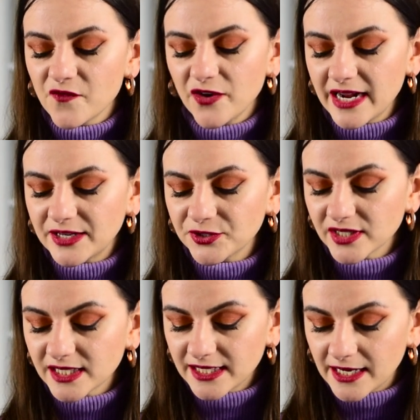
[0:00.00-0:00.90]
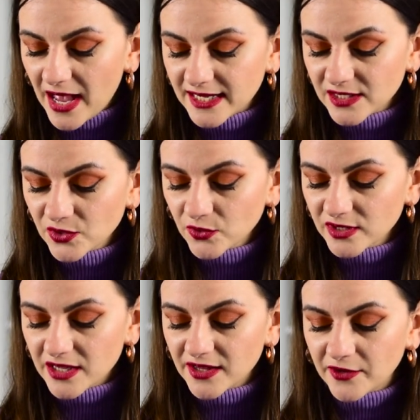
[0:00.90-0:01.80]
Very interesting. I
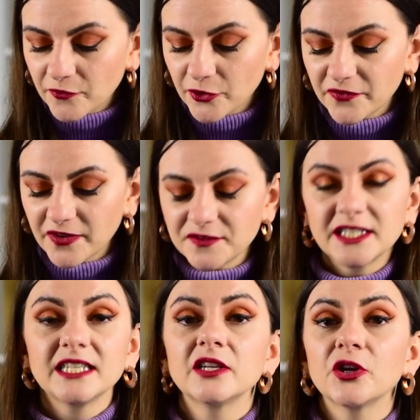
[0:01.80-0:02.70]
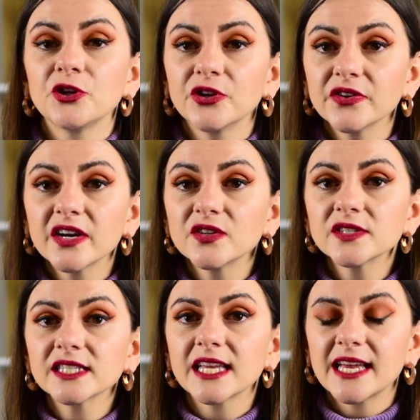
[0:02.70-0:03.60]
sold that for 15
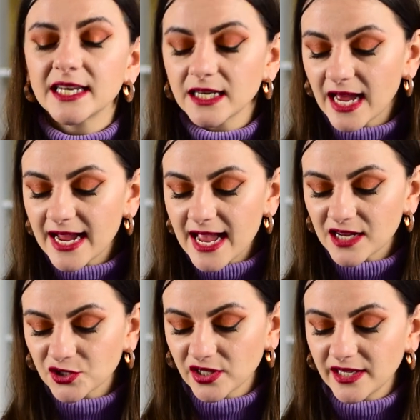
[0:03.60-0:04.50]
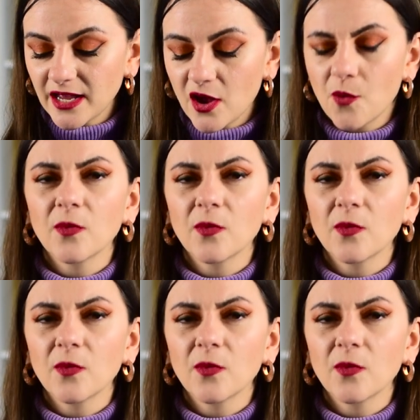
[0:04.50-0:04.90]
euros and I actually um,